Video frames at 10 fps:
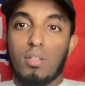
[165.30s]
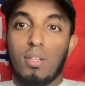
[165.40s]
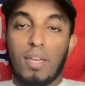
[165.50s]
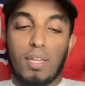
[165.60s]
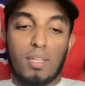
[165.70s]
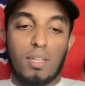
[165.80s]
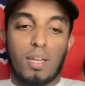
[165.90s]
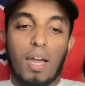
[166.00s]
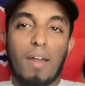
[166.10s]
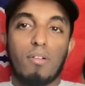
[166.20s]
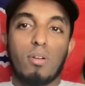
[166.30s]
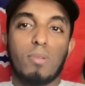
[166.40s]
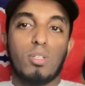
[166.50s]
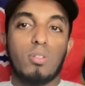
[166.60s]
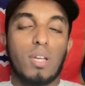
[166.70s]
Like, I don't know
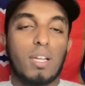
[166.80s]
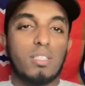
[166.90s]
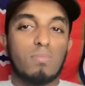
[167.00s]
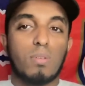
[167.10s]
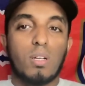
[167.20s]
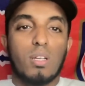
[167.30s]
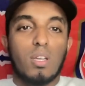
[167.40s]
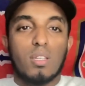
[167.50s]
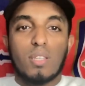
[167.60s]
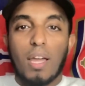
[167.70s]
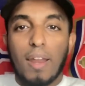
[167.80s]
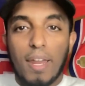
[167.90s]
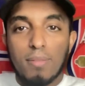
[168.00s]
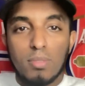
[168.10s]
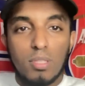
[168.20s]
about you guys, but Tyler
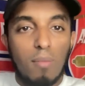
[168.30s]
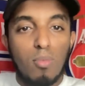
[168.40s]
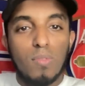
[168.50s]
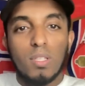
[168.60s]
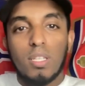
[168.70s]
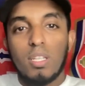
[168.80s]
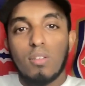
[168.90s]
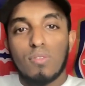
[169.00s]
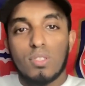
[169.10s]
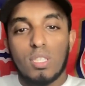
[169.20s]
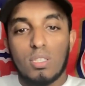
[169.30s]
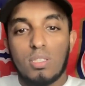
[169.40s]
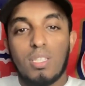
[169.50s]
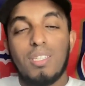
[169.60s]
Adams is not moving the needle for Chelsea.